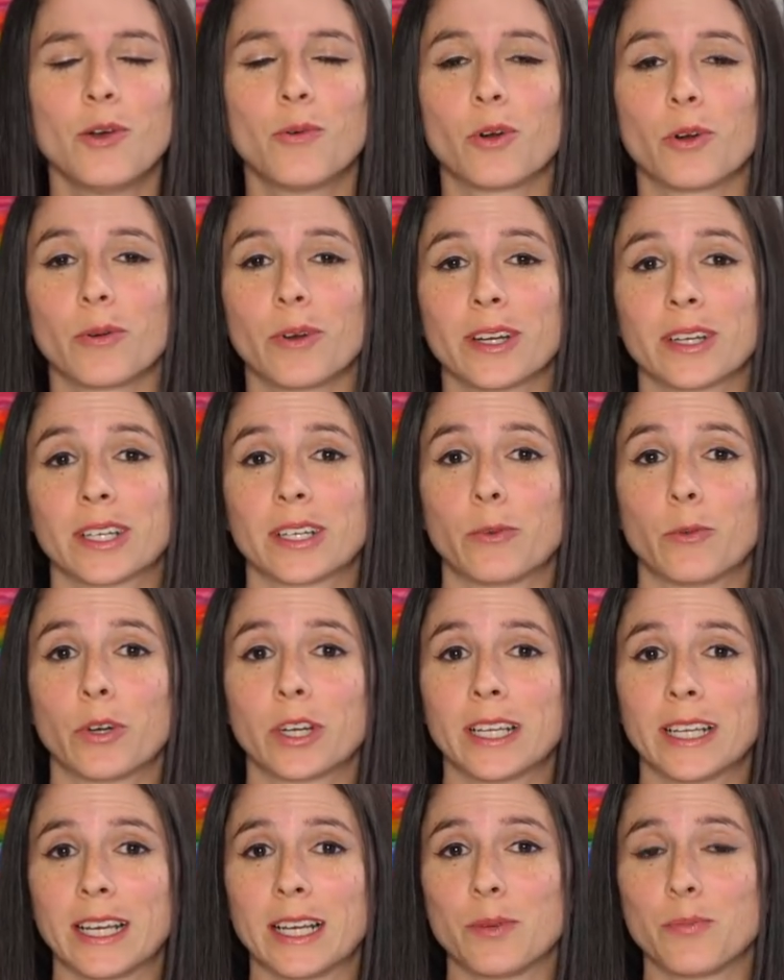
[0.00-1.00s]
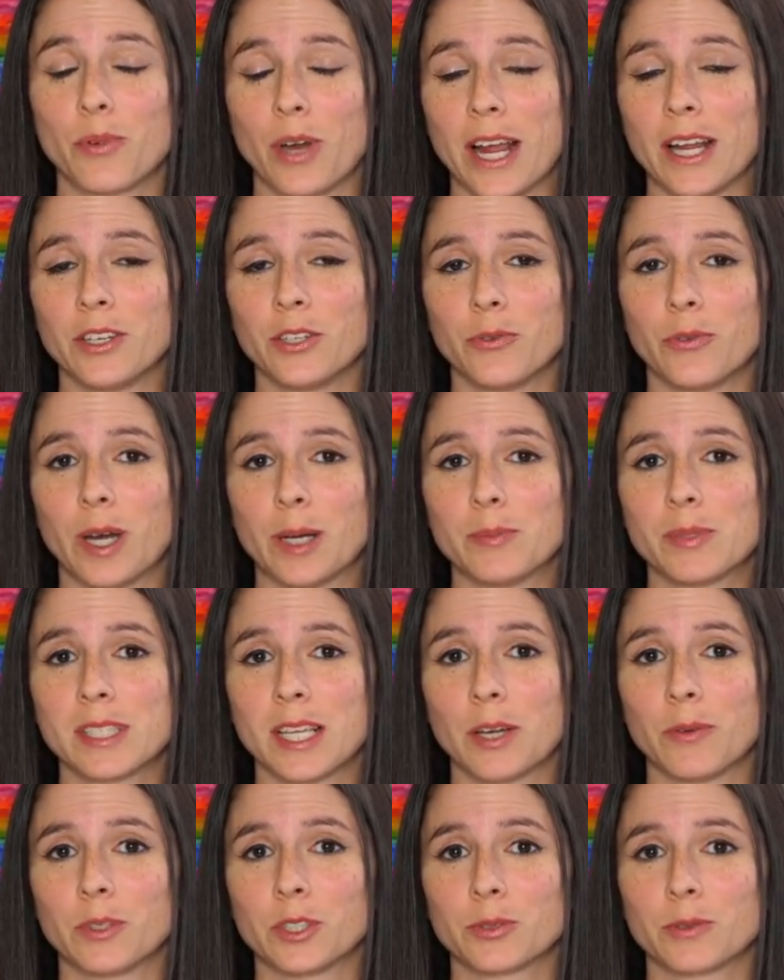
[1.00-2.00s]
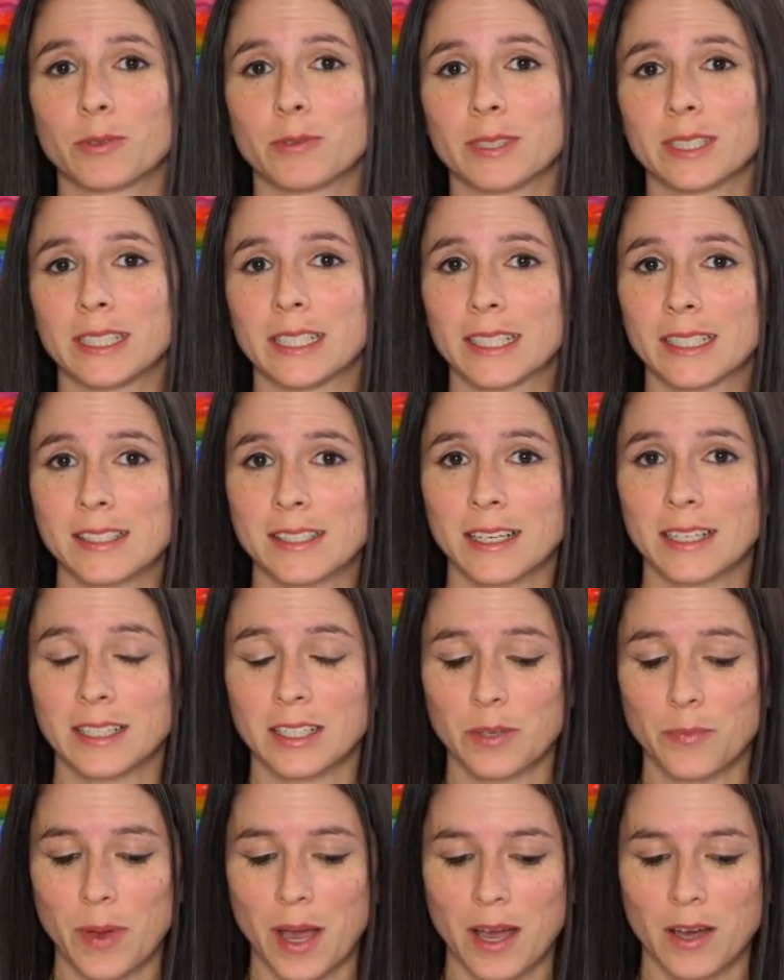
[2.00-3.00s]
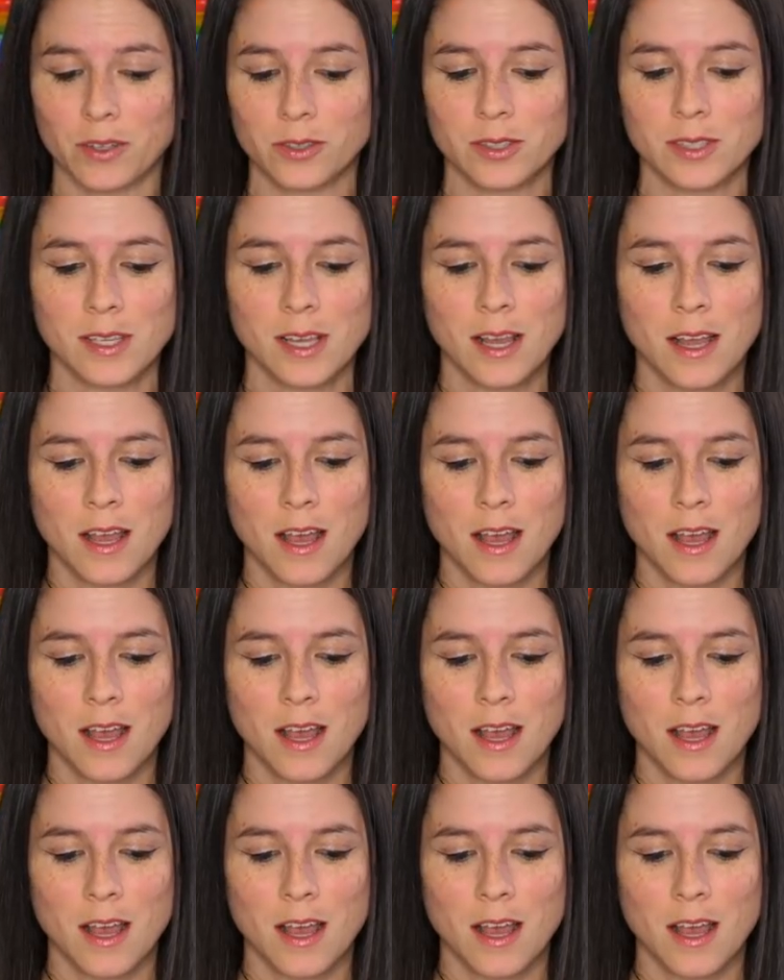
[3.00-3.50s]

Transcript: We're working on a brand new website, which we're really excited about.